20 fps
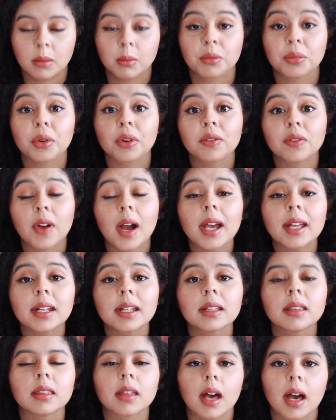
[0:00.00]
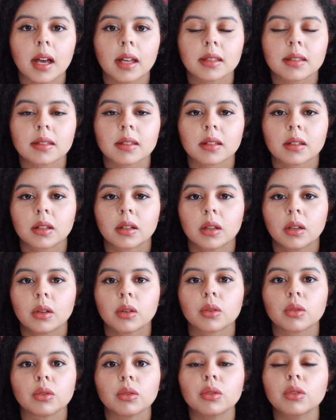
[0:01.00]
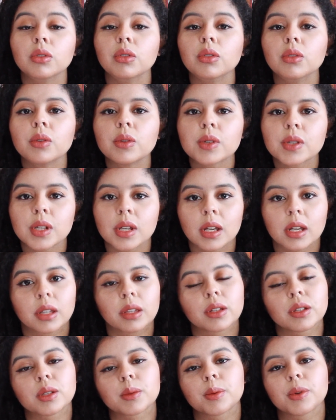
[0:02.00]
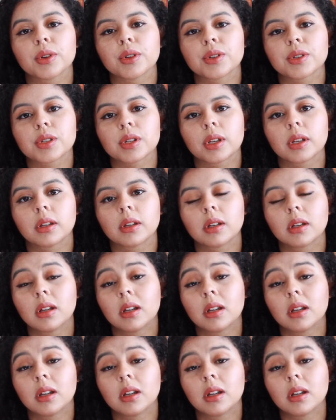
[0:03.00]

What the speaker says: provided that losing this person